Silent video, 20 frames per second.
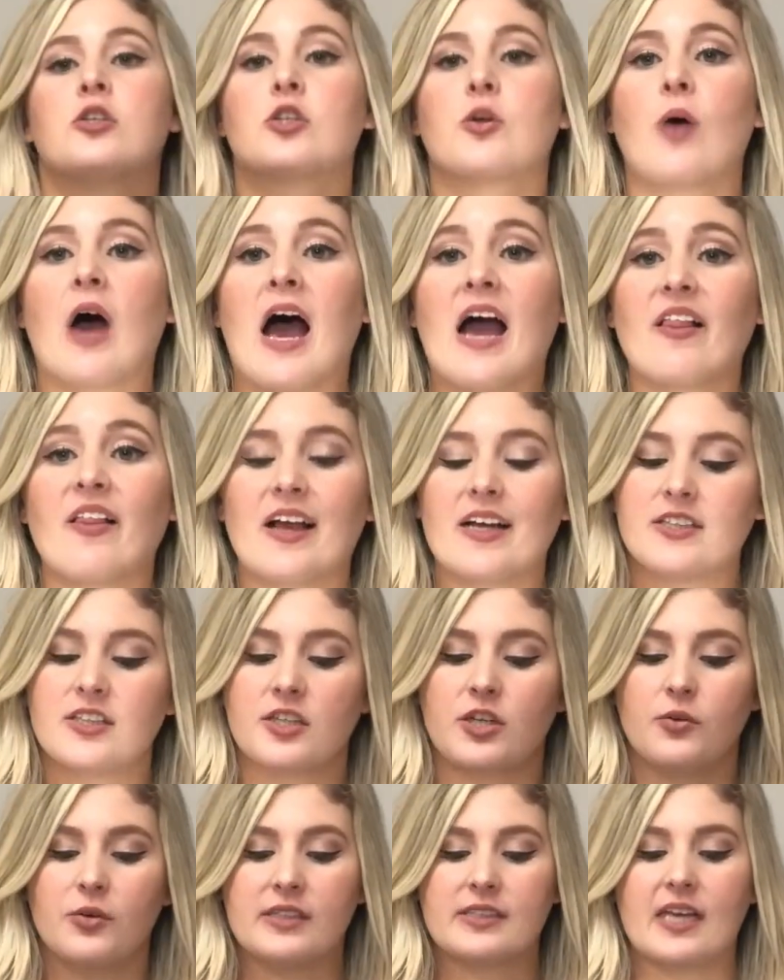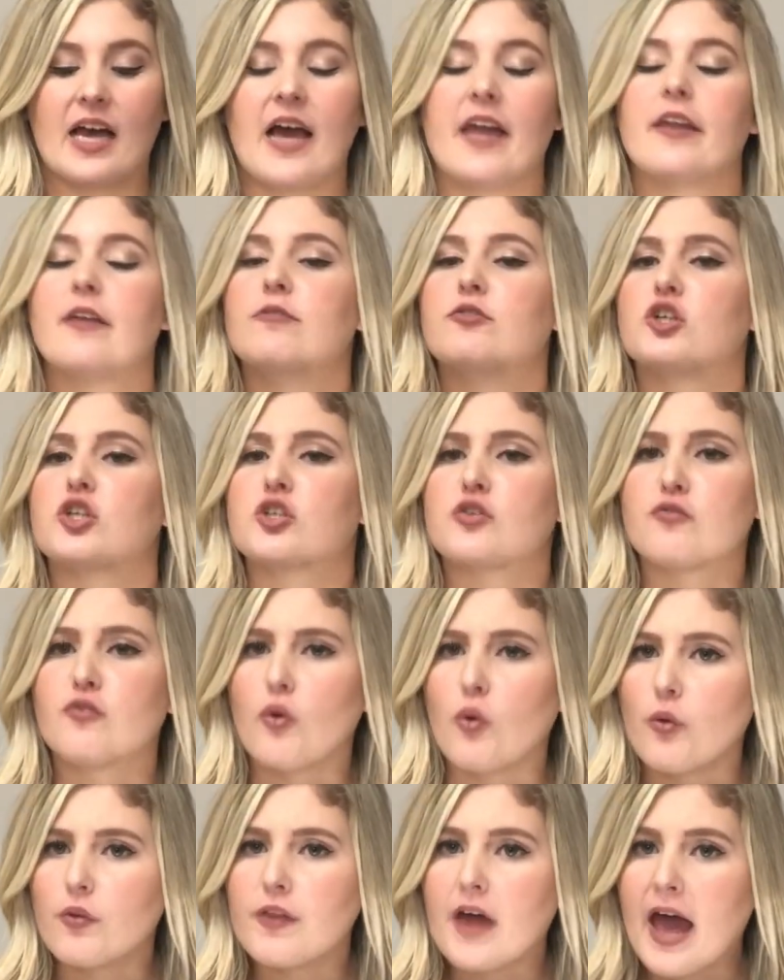So what I like to do is kind of just
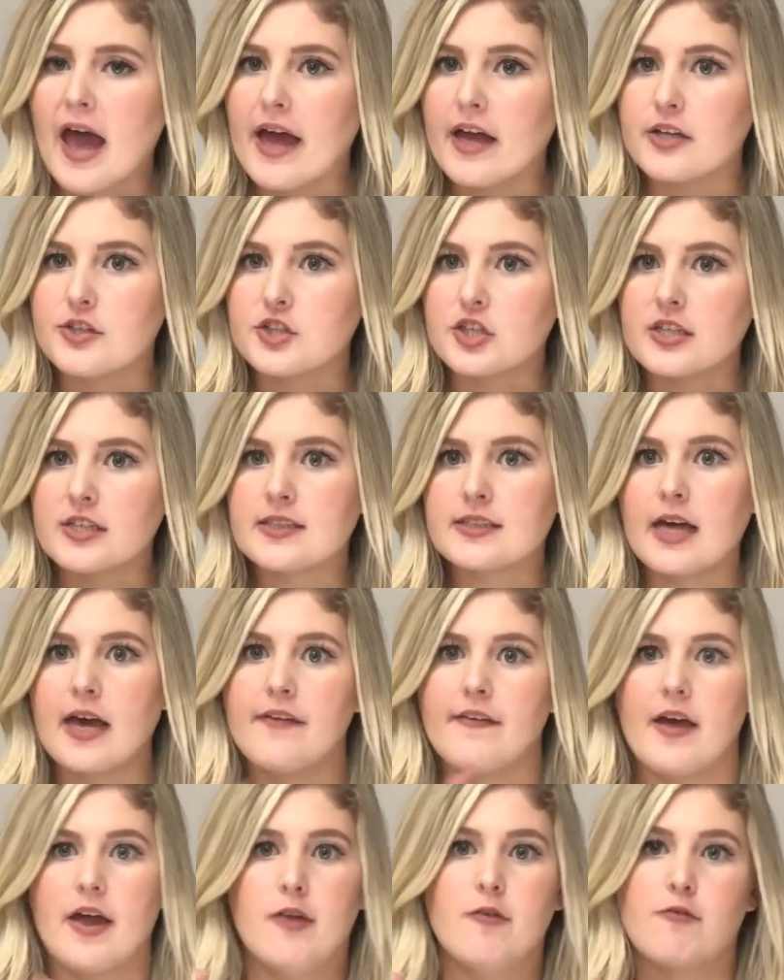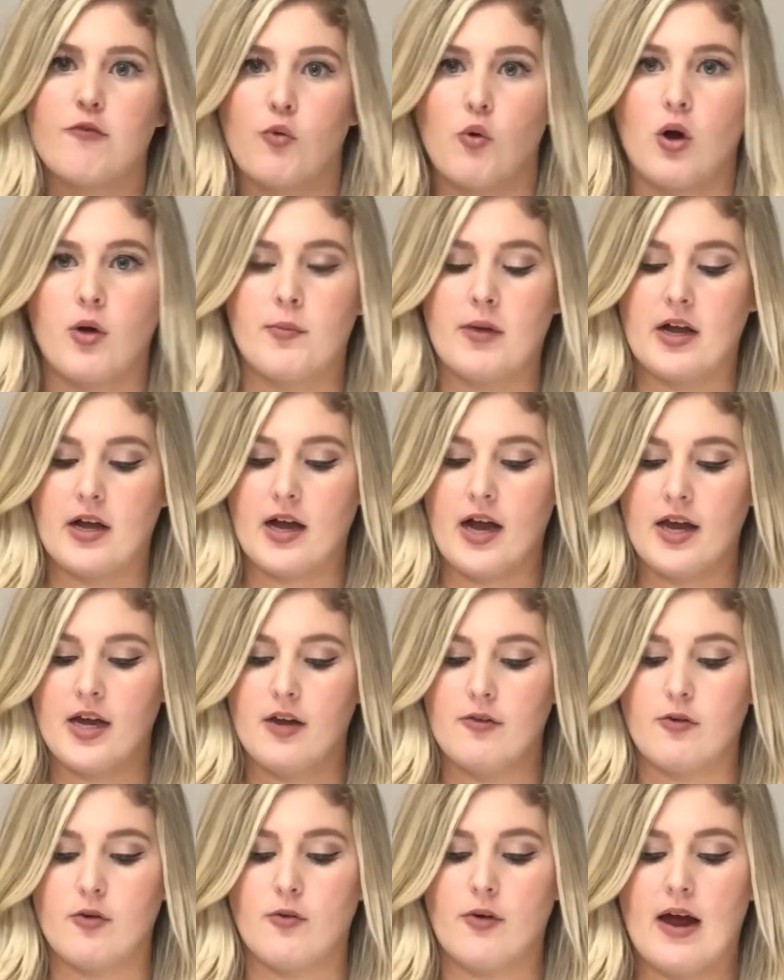fold the edges and then form it
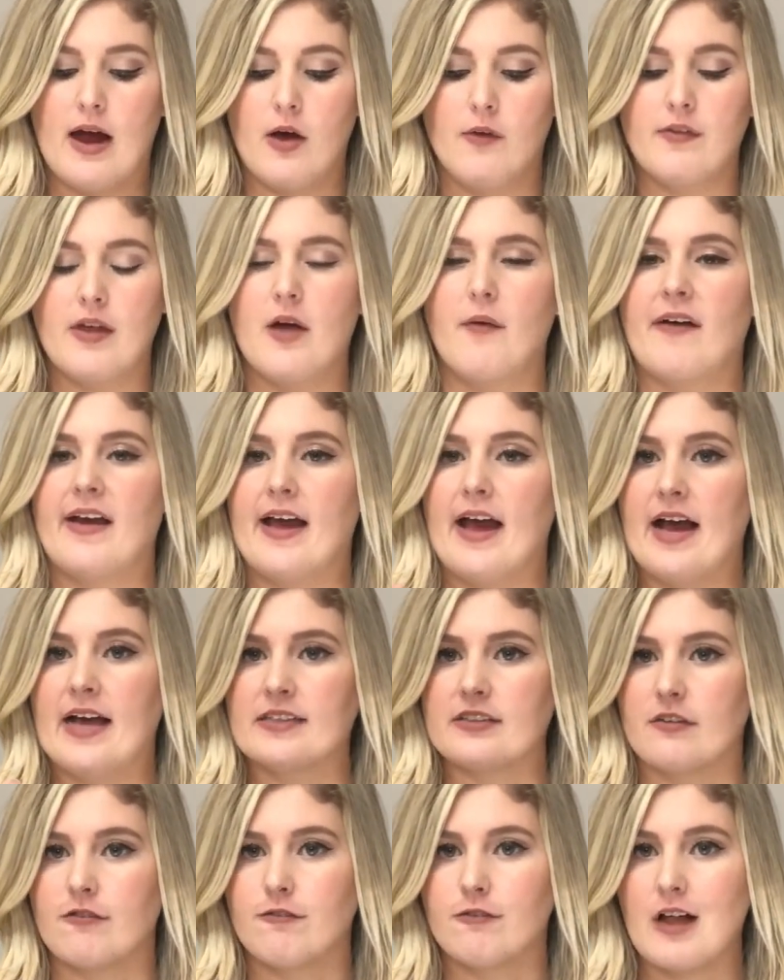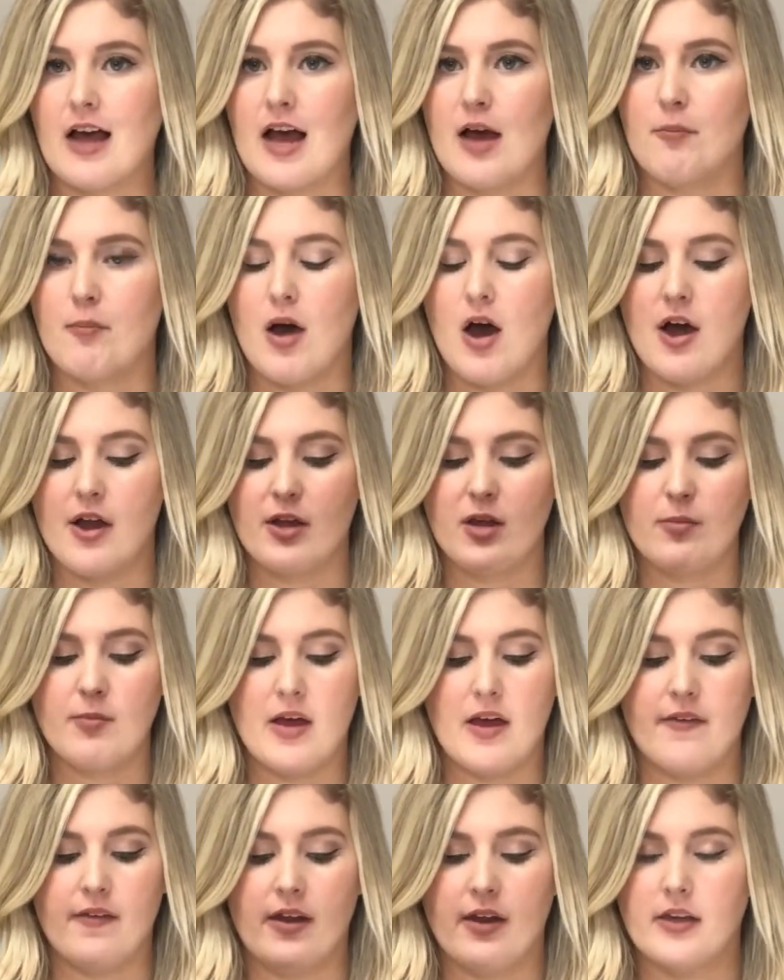kind of around. That way it has a flat bottom
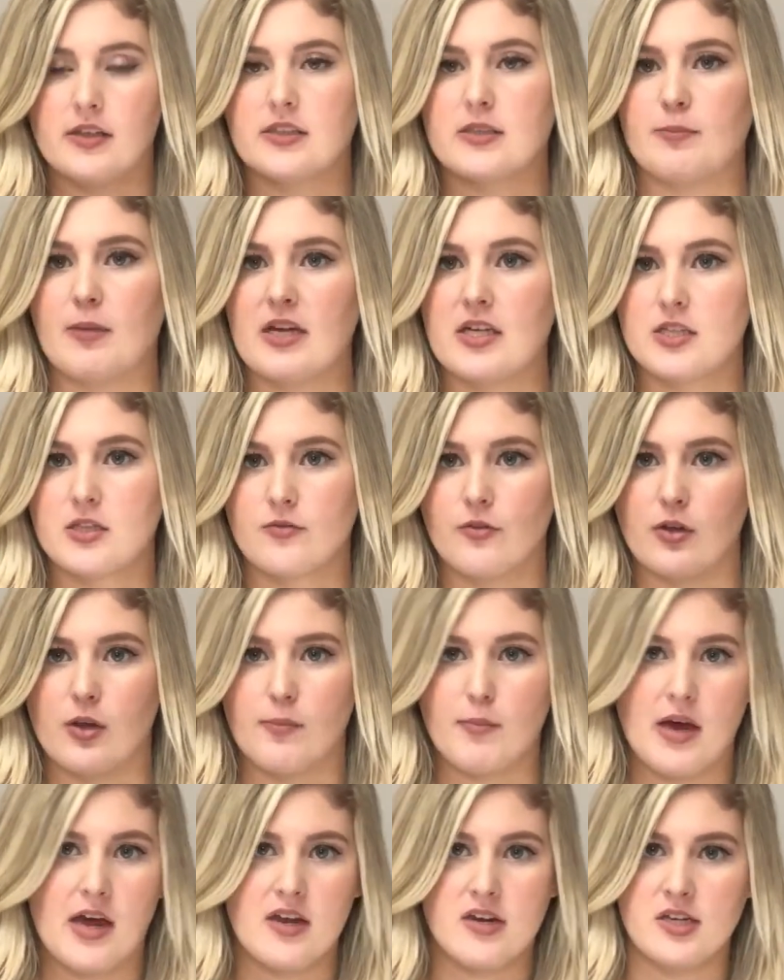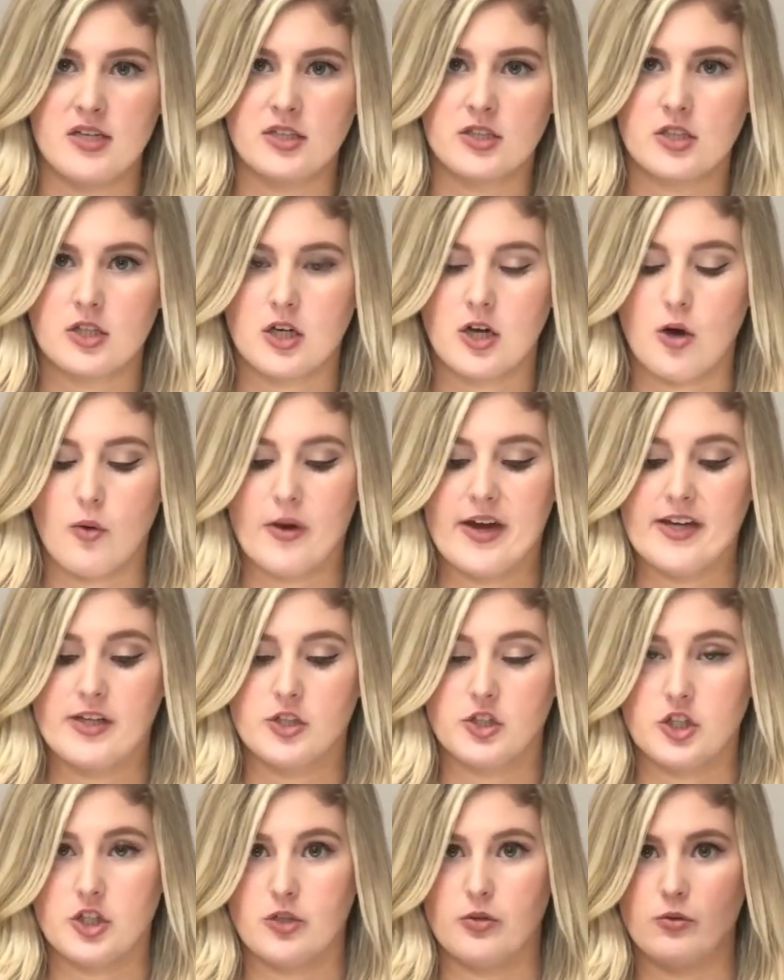and then a space for the pennies to go
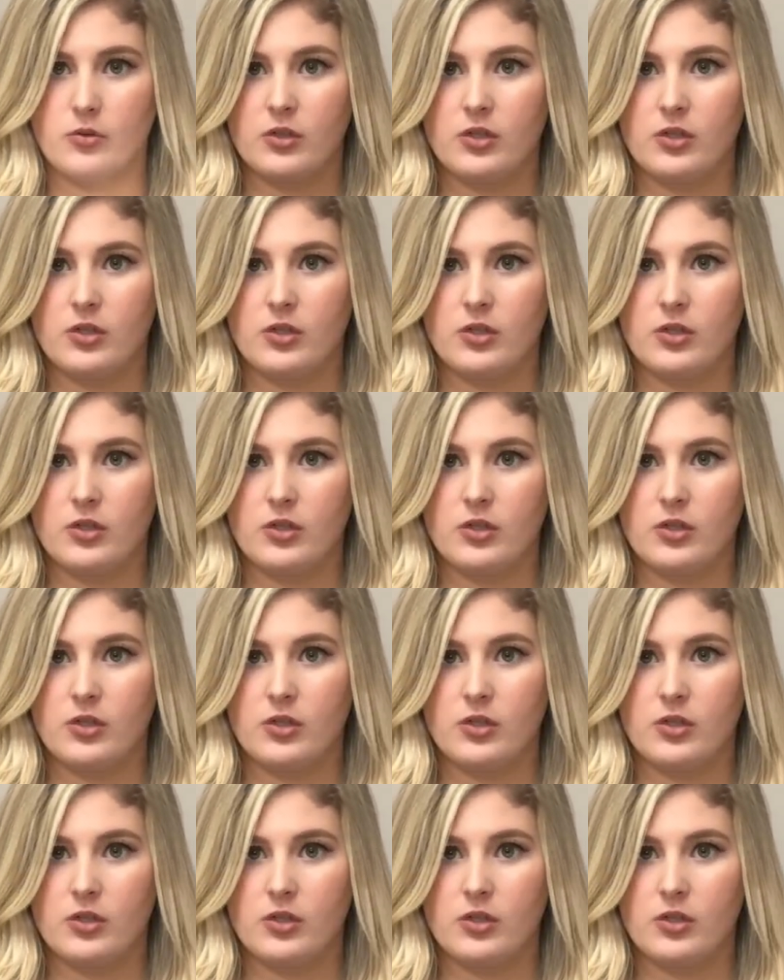into.